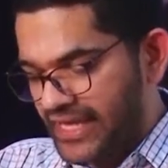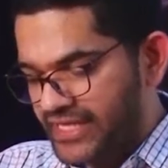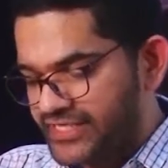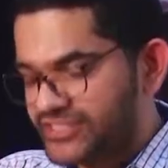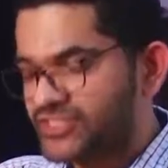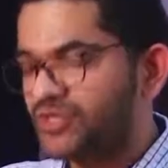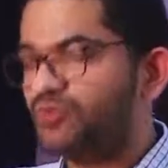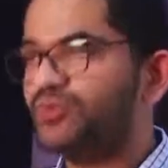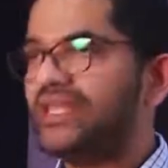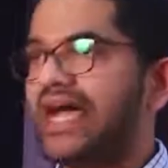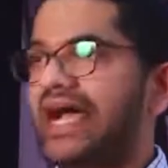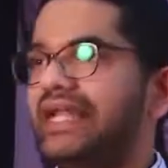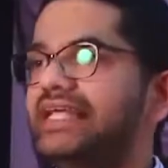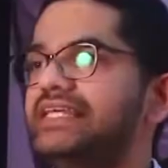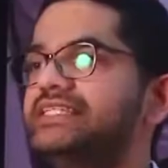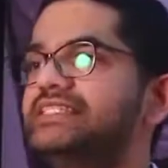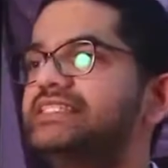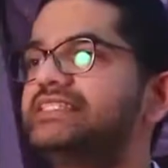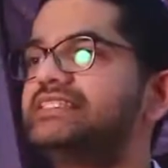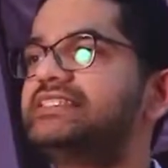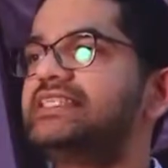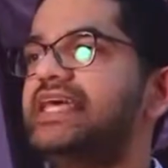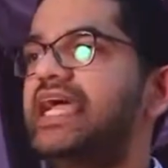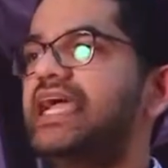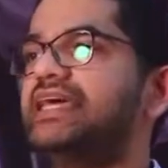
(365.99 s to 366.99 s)
So that is
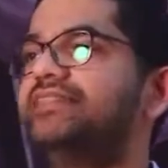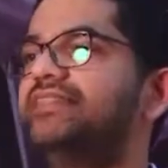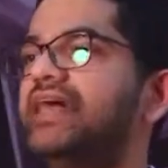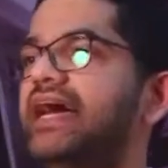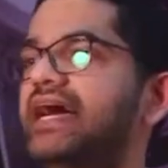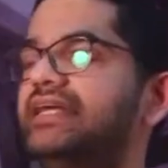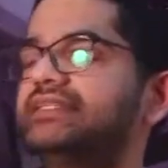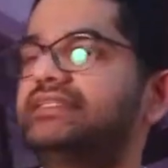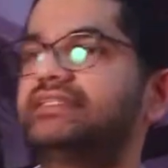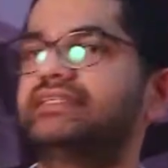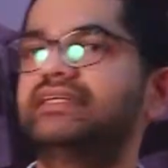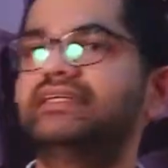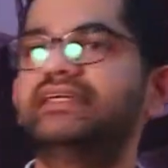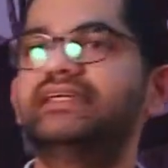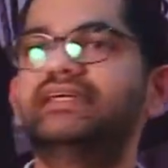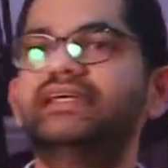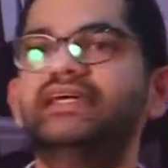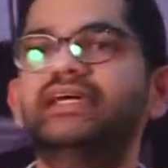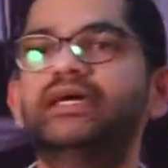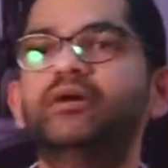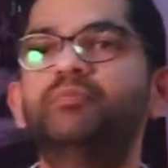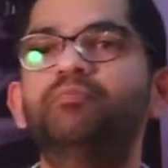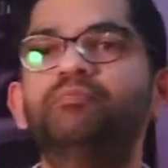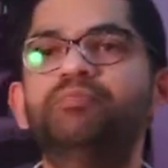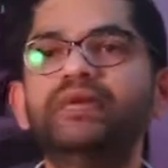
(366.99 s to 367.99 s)
to say that
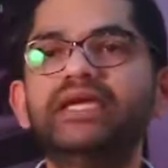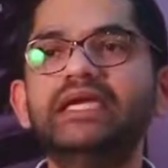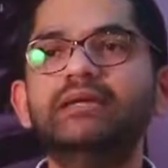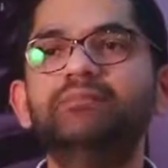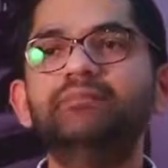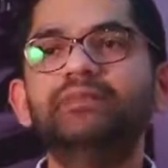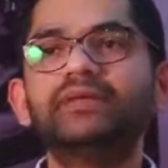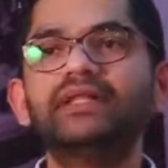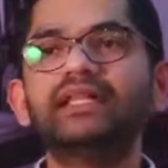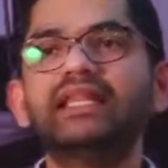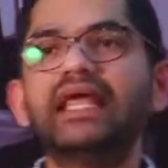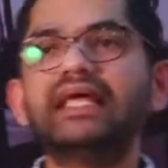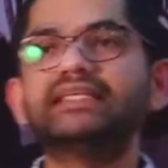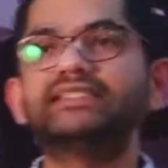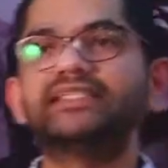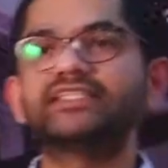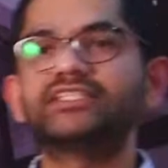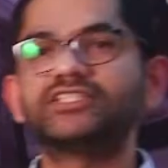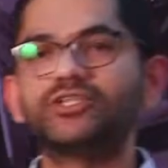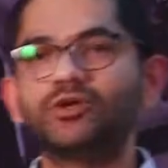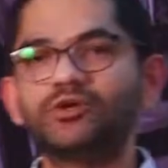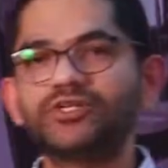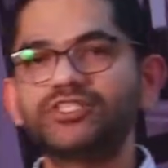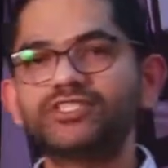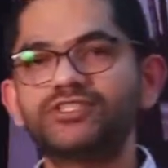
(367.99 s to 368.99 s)
people as a
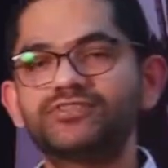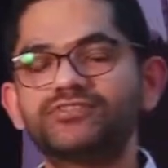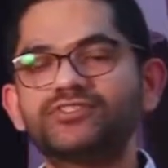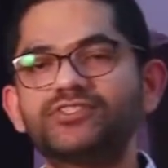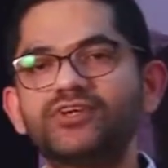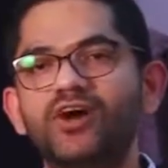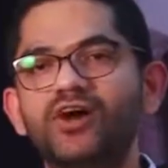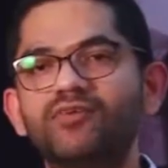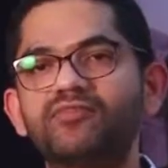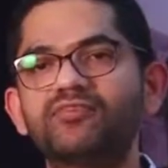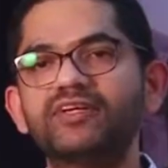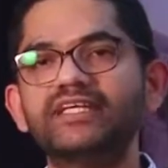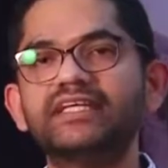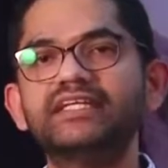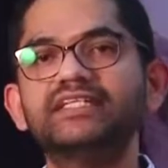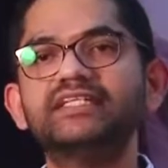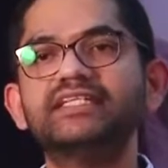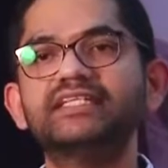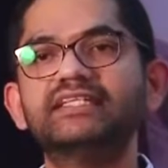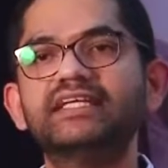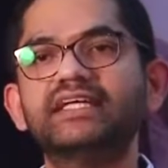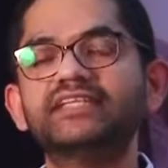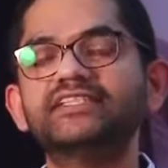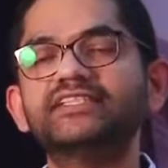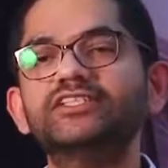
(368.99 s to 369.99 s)
source of
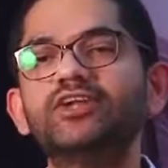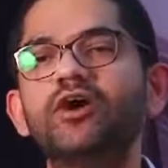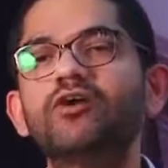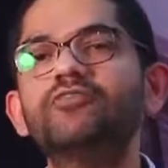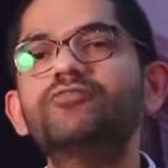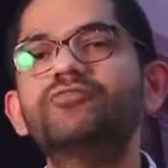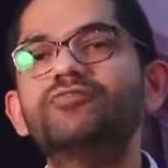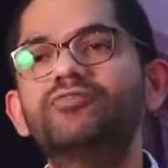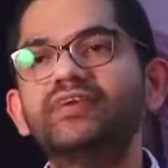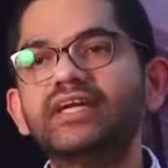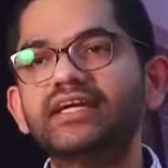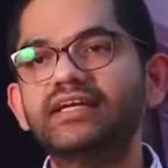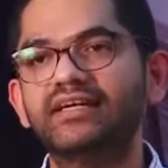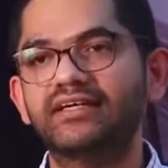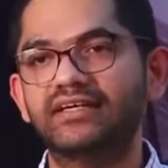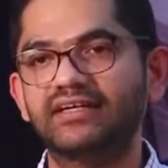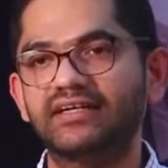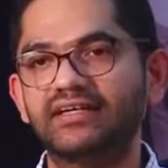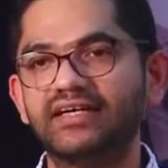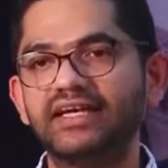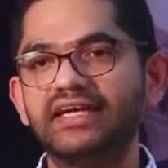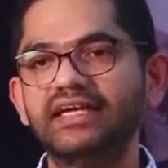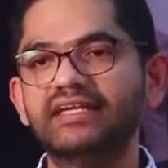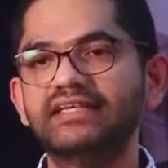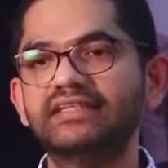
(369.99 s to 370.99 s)
sovereignty does not
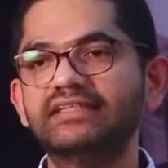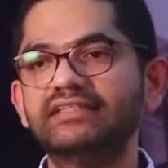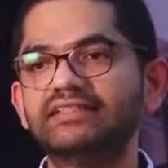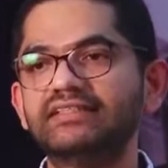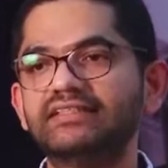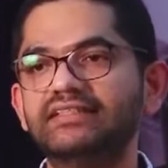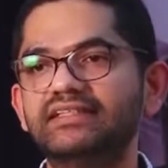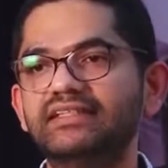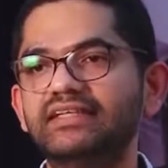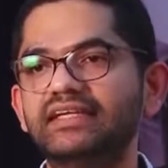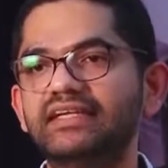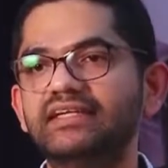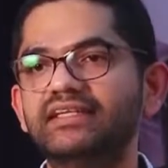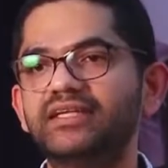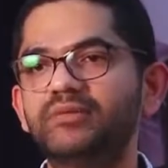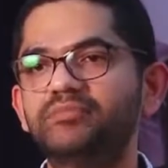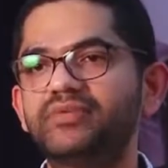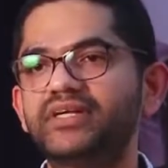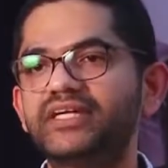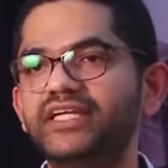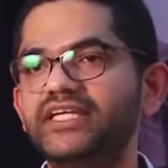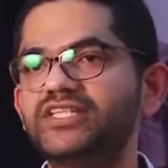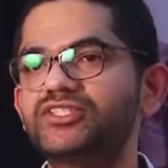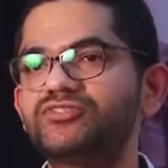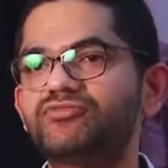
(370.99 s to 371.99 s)
figure in the
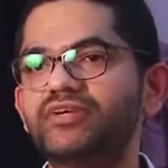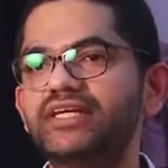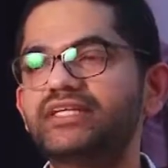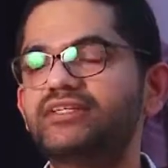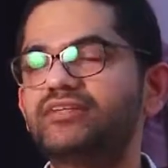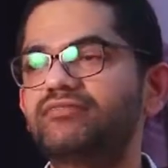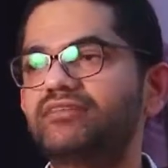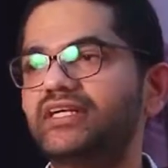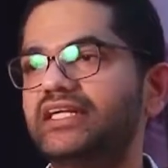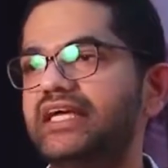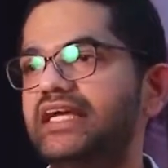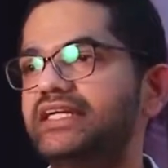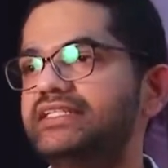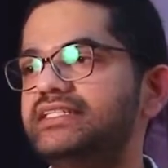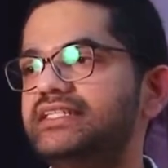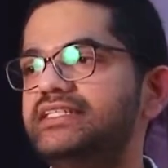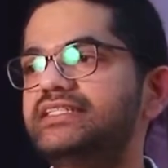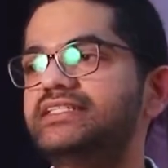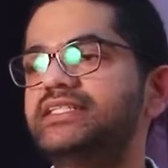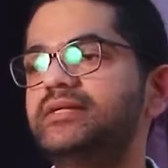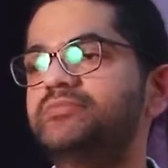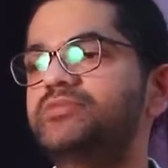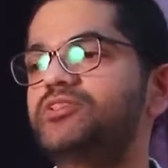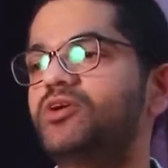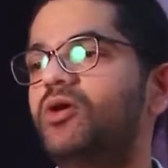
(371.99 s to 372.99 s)
British treaty
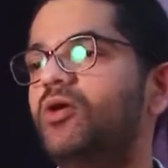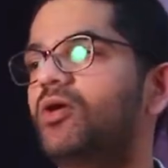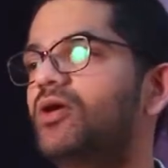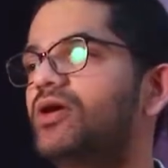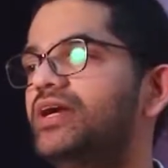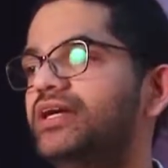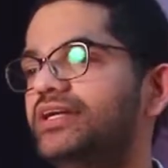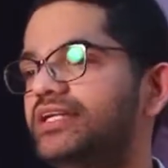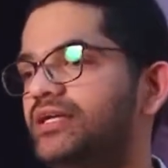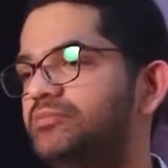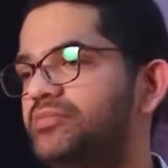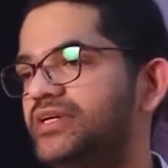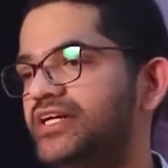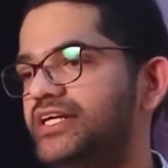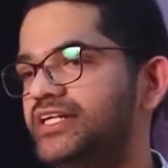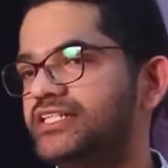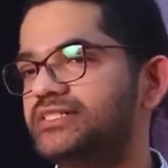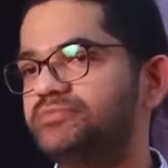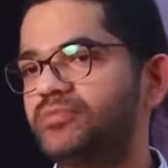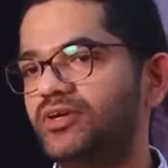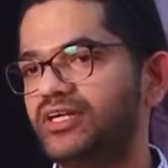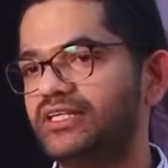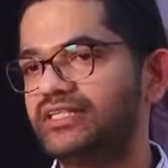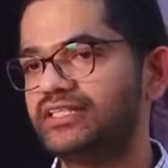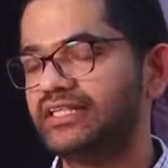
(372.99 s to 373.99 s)
relationships or in the
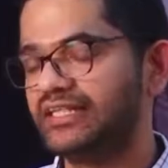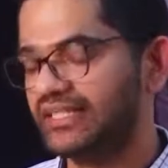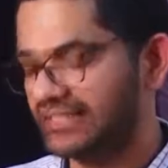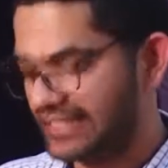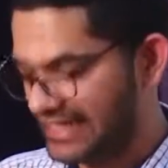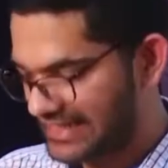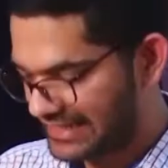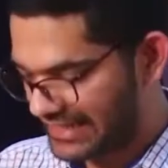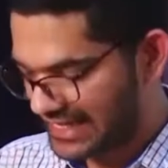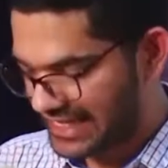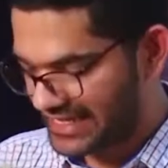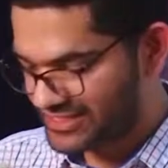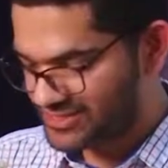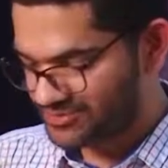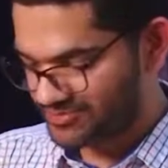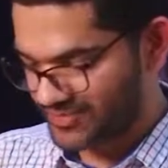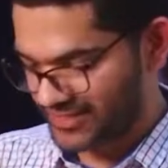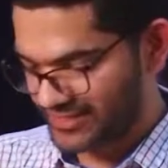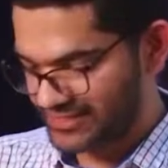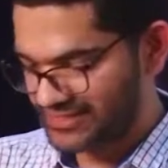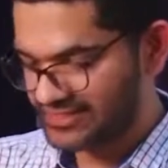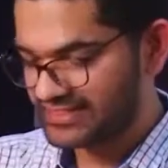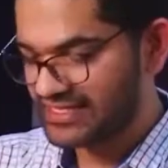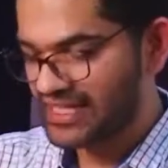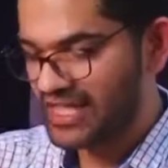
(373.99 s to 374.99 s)
British political
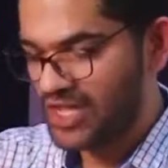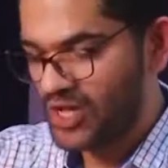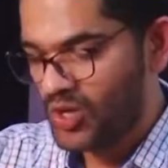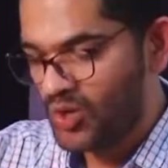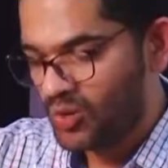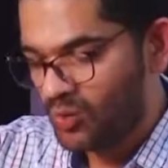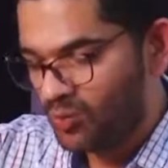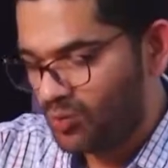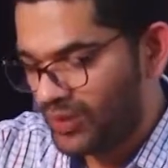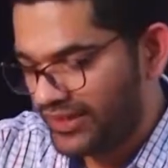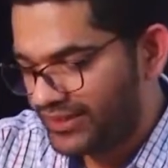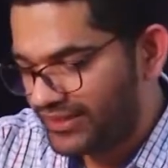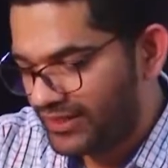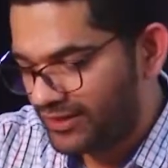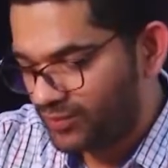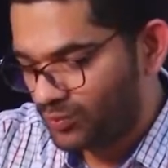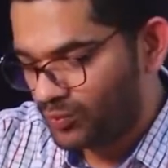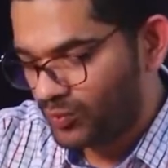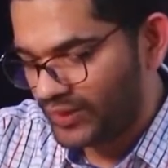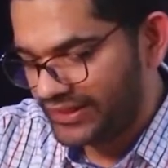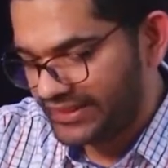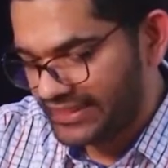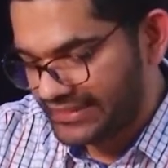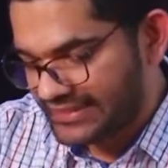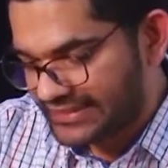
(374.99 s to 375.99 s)
engagements with
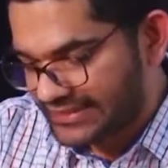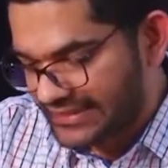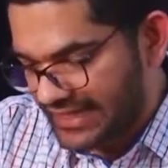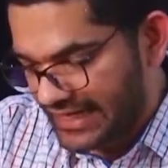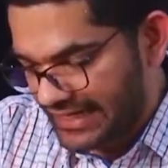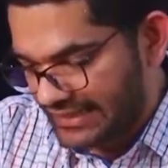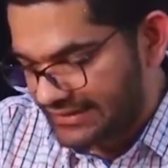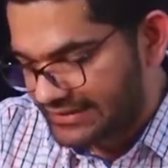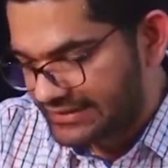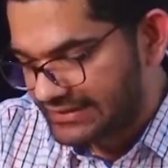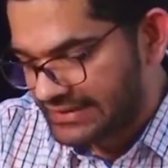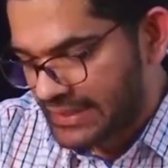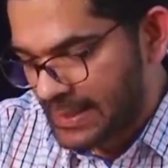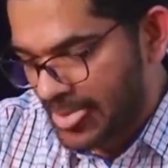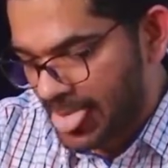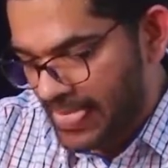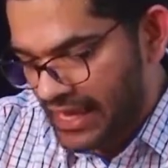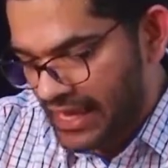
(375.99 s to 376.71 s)
the states.